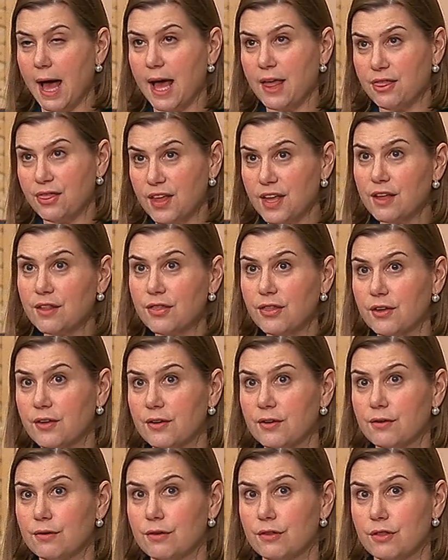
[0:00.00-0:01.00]
think
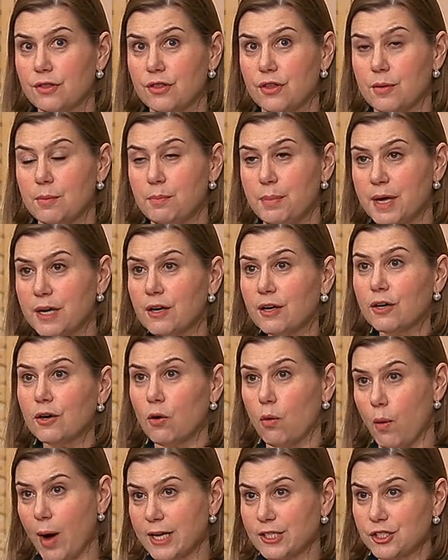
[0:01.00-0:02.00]
the bigger
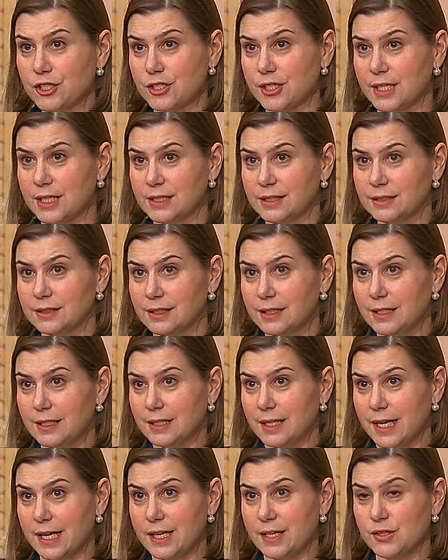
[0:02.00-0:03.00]
question
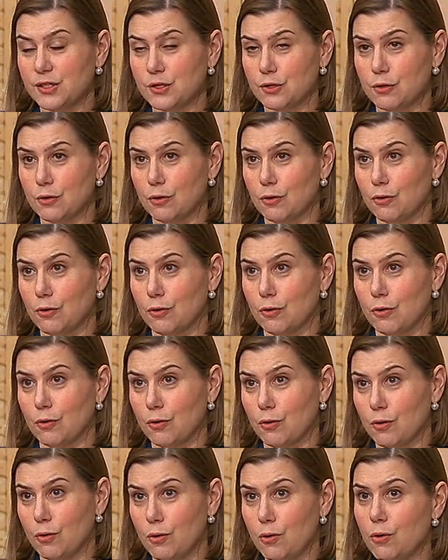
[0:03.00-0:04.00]
is,
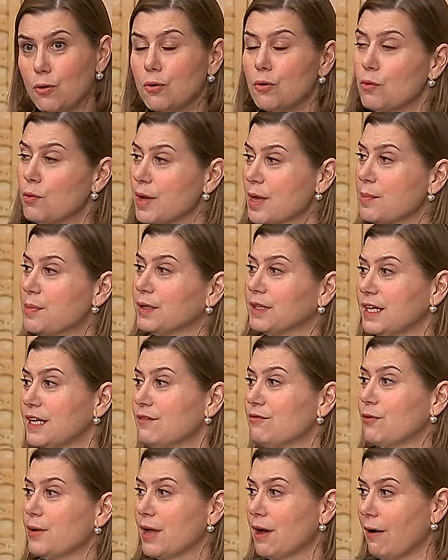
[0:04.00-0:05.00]
who do we
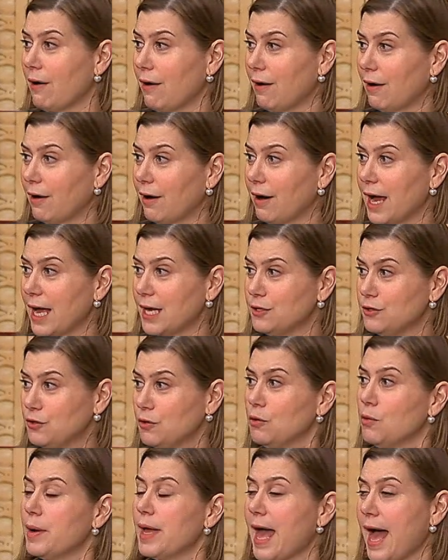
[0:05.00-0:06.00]
believe we are, and
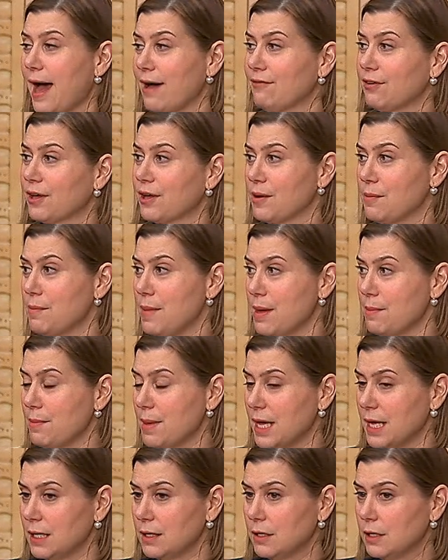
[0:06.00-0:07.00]
do we have a
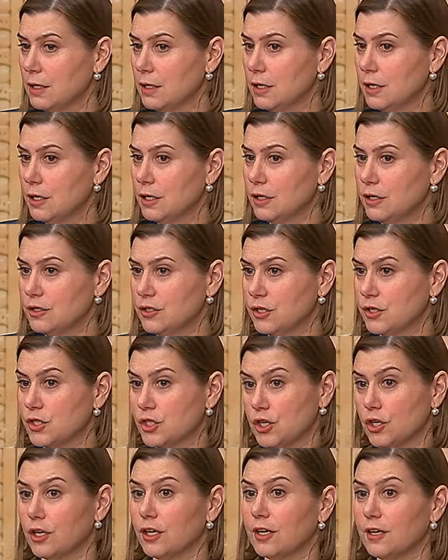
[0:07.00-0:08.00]
commitment to
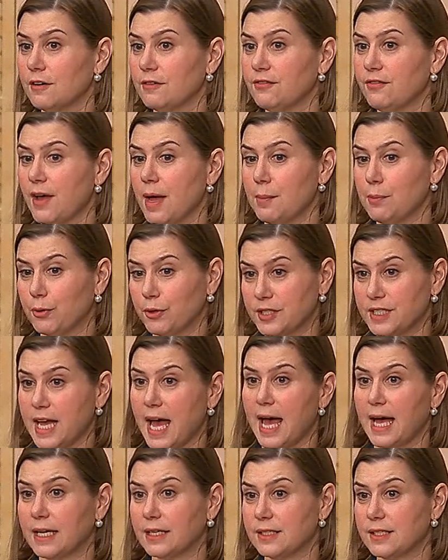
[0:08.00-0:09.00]
serve and
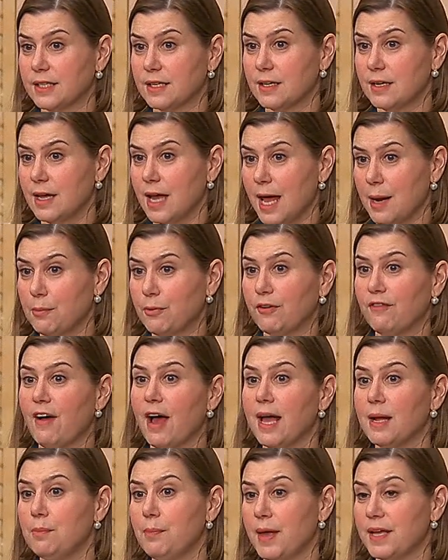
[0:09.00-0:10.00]
protect and
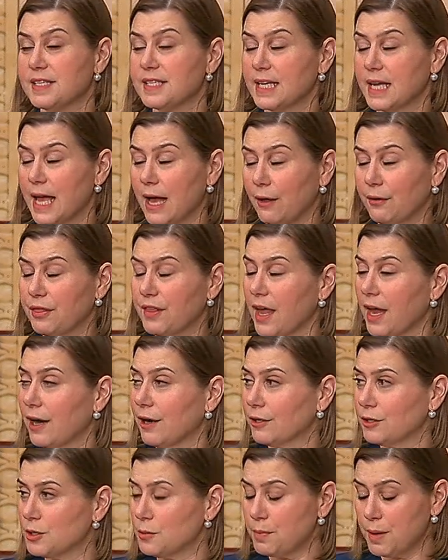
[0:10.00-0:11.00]
provide basic health
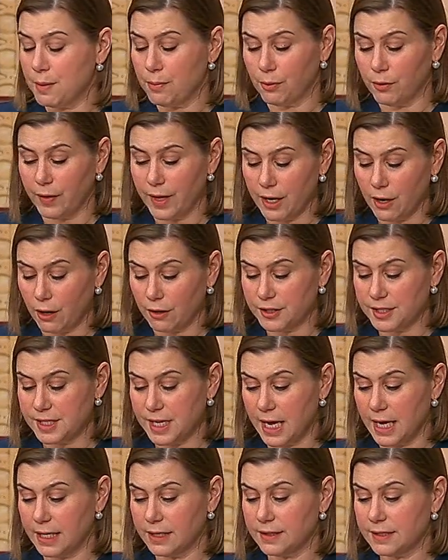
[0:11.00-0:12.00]
care to people in our
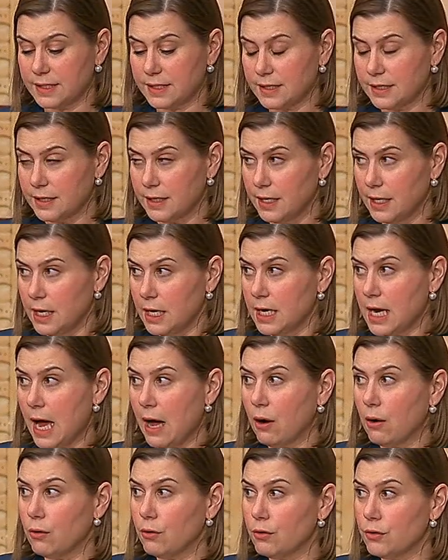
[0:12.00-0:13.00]
states?
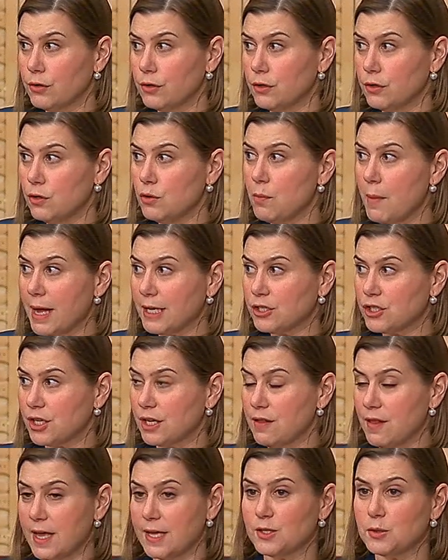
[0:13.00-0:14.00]
Now, you
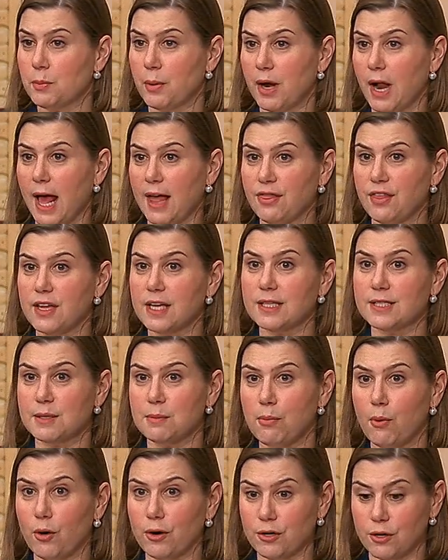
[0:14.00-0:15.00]
mentioned this, but I think it's
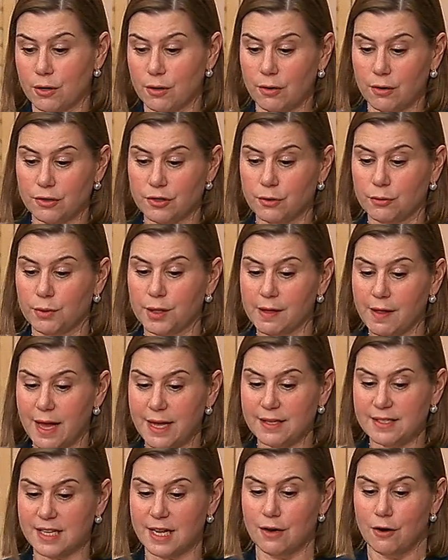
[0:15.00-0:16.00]
important to
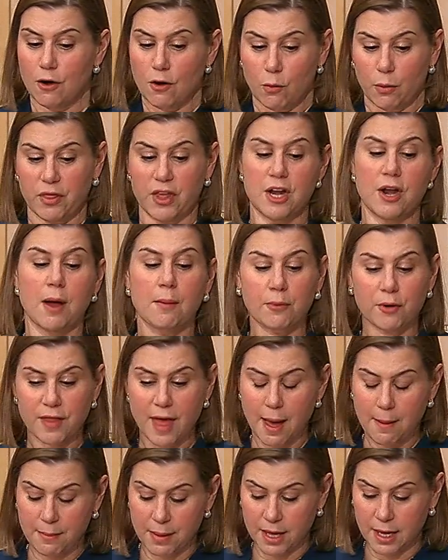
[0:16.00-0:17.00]
realize that with a number
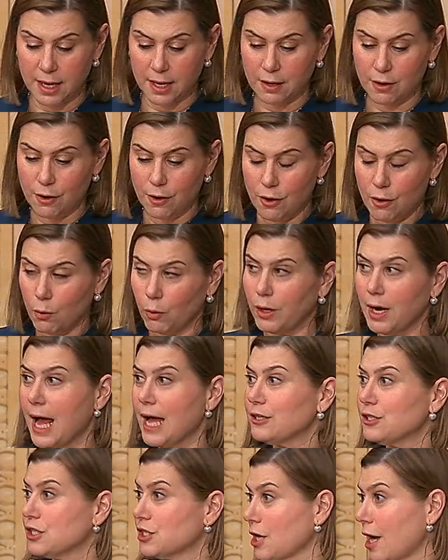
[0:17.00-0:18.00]
that big, we're
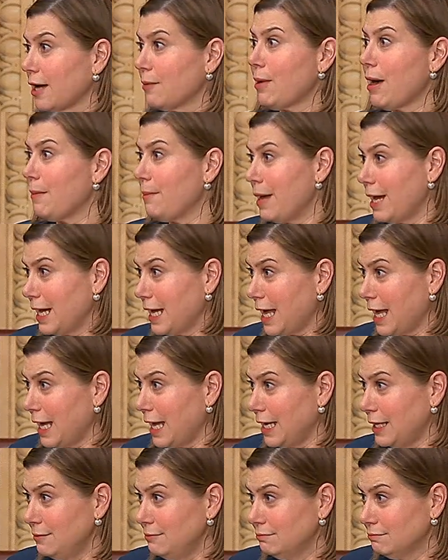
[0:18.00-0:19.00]
not just talking about
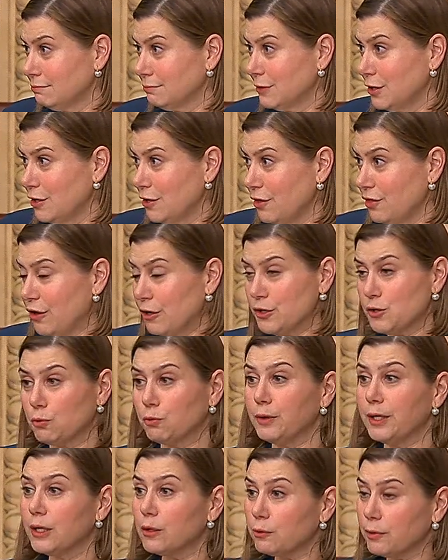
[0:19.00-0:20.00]
Medicaid. There's
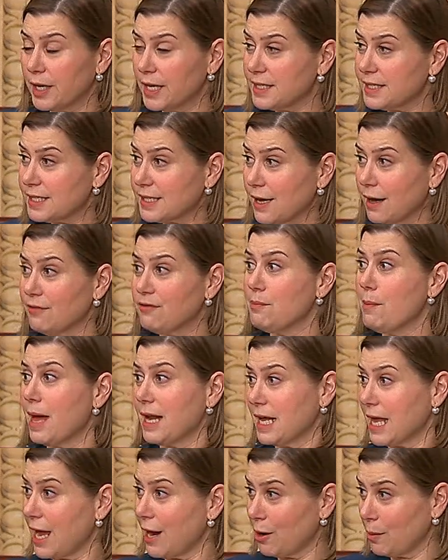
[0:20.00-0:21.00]
real risk of
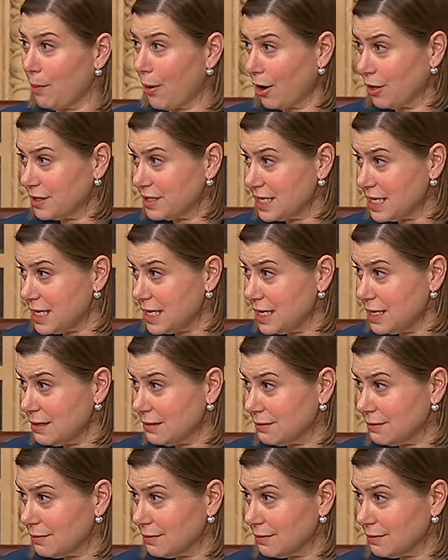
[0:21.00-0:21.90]
Medicare Part D